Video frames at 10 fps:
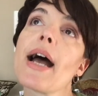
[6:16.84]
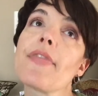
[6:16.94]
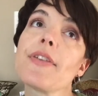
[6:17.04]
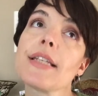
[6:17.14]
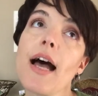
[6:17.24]

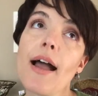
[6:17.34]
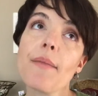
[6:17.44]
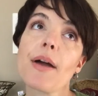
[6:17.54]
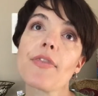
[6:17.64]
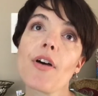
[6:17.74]
at the
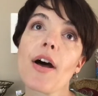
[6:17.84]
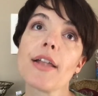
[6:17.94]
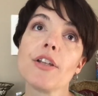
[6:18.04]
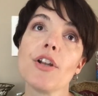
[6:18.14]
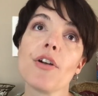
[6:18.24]
time I
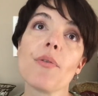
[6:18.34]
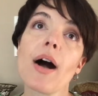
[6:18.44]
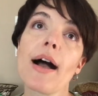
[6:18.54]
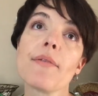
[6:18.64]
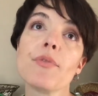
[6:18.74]
thought,
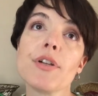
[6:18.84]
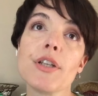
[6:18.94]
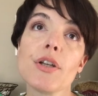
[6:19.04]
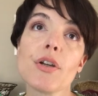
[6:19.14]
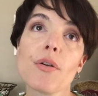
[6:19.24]
I
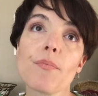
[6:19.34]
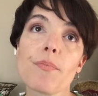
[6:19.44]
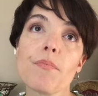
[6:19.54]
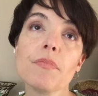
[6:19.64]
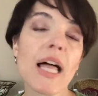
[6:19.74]
would
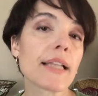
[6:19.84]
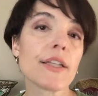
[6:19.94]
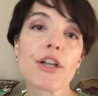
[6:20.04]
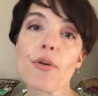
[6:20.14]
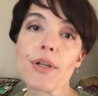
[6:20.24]

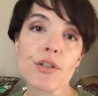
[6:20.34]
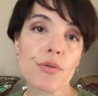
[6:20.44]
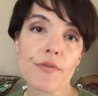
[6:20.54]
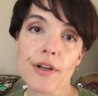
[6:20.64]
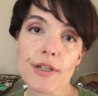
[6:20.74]
likely go
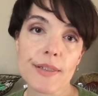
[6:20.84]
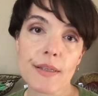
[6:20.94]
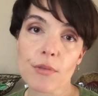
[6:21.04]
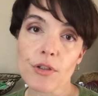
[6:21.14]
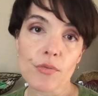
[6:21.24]
into a very
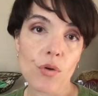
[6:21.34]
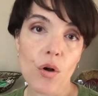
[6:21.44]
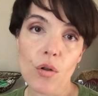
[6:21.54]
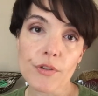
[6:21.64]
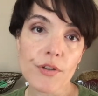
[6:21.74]
similar
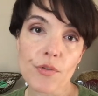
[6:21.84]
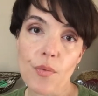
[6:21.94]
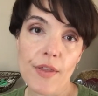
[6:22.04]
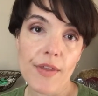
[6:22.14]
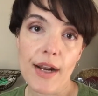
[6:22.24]
role to the
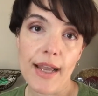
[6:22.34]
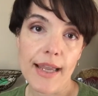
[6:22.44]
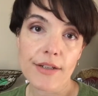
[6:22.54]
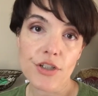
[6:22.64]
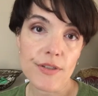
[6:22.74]
one that I
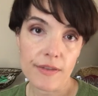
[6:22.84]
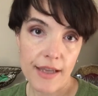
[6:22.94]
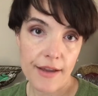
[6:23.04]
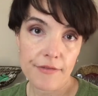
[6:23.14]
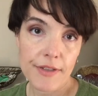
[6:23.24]
had just
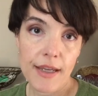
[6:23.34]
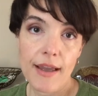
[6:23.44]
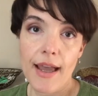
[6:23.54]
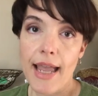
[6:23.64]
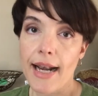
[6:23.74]
left.
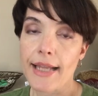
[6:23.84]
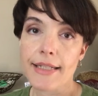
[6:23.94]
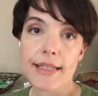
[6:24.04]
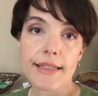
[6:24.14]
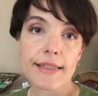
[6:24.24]
And I
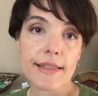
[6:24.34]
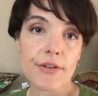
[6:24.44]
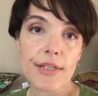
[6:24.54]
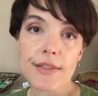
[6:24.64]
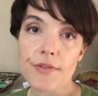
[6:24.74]
did a
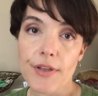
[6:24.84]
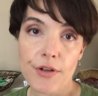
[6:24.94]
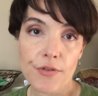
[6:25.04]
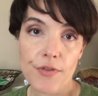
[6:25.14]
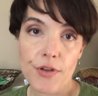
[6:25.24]
series of
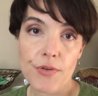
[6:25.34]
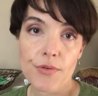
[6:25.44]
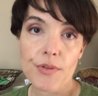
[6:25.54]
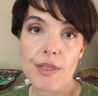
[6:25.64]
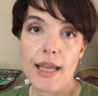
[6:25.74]

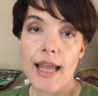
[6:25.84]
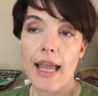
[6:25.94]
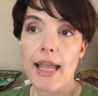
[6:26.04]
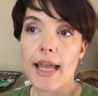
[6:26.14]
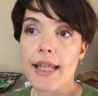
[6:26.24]
interviews,
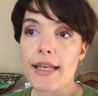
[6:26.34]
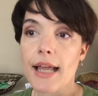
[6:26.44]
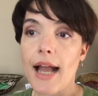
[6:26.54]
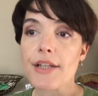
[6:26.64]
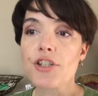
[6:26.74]

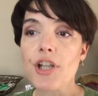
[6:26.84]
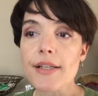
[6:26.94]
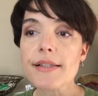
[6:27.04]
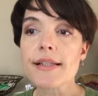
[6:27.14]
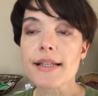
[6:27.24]
and I
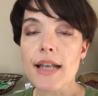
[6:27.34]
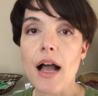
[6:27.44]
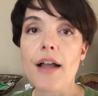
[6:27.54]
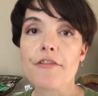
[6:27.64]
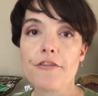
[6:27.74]
just did
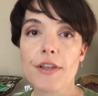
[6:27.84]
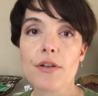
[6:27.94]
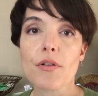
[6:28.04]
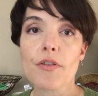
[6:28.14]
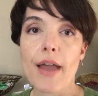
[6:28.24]
not
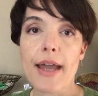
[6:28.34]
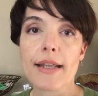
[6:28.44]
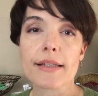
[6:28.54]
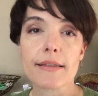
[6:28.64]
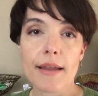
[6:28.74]
feel
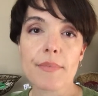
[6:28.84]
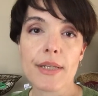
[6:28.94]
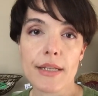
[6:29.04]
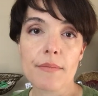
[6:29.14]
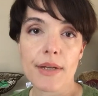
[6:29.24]
that
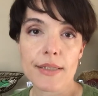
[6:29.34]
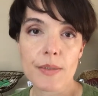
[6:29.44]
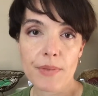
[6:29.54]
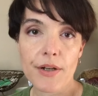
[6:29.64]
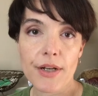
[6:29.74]
excitement in my
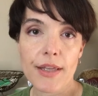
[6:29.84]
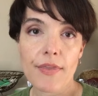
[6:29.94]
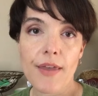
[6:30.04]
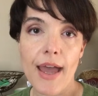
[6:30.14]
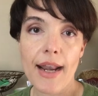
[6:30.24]

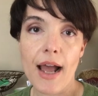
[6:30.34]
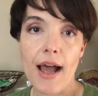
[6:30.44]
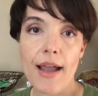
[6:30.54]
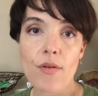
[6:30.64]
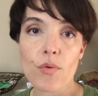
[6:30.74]
spirit that
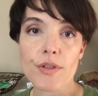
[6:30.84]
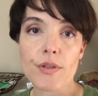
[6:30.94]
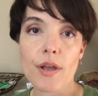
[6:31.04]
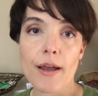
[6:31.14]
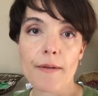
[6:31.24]
I was